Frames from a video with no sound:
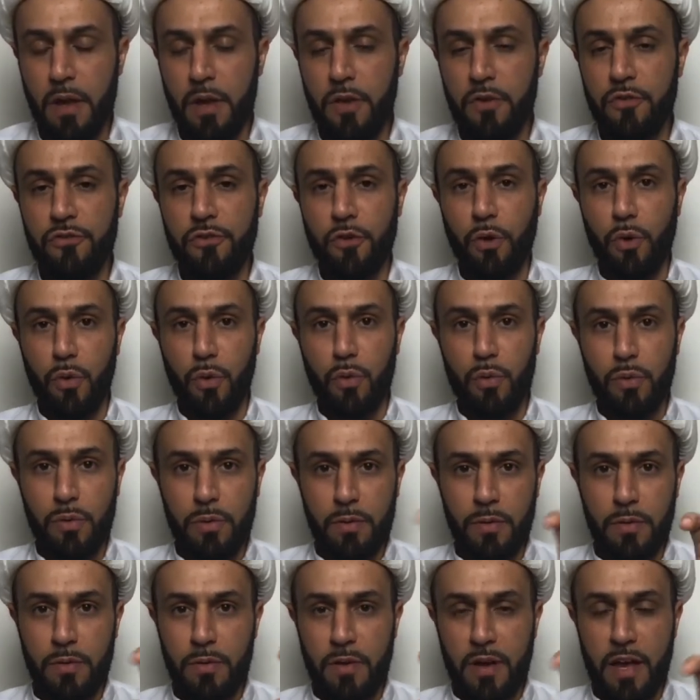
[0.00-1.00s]
So,
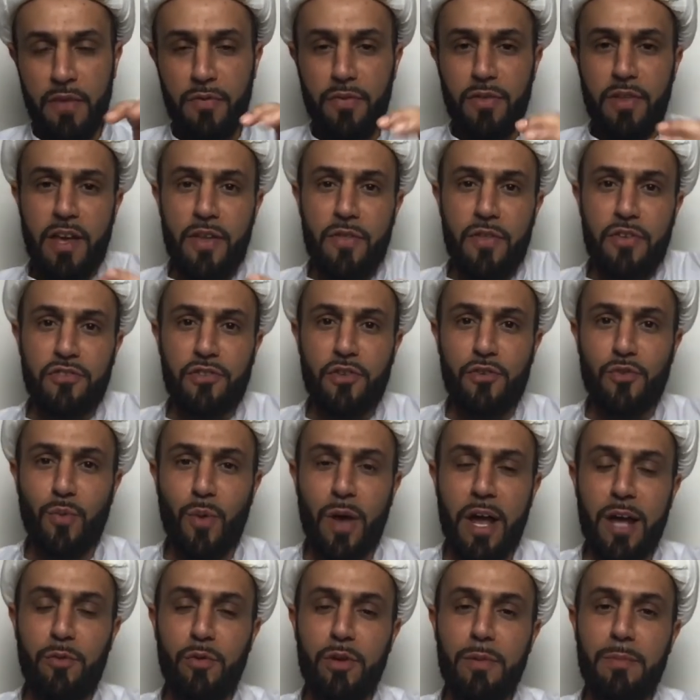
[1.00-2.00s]
and this is
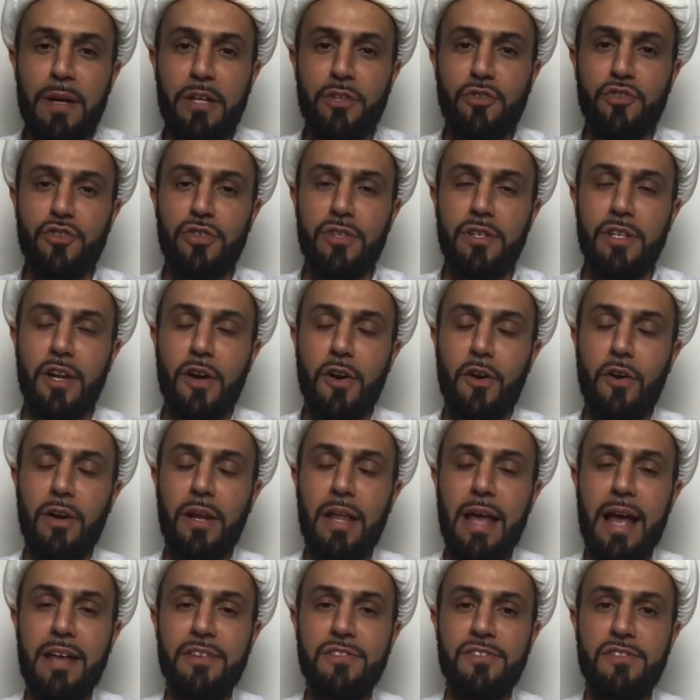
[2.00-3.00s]
why we mentioned in our
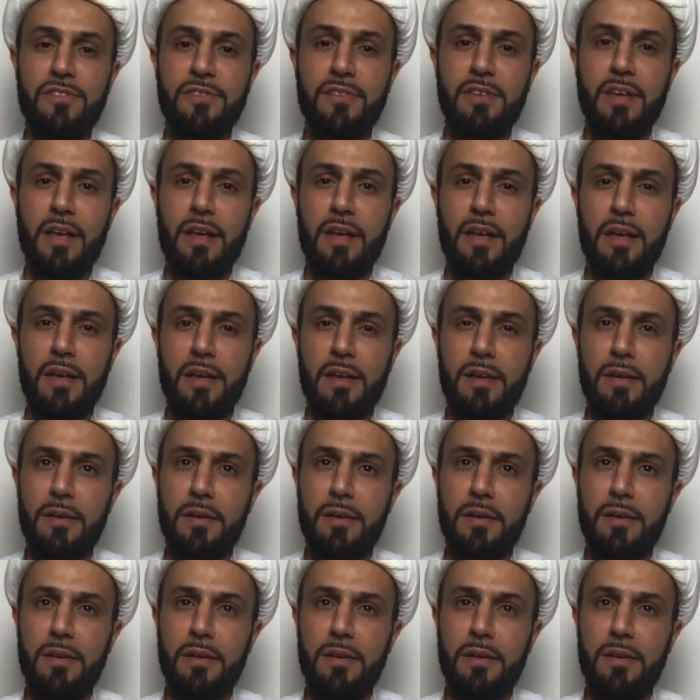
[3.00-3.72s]
last, I